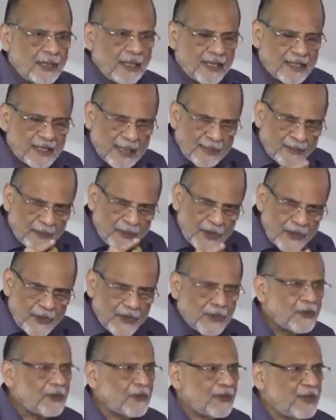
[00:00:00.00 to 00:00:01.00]
It's up to
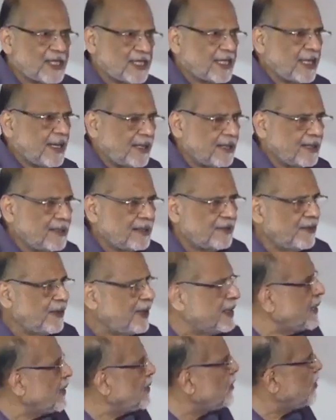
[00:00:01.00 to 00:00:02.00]
you to decide whether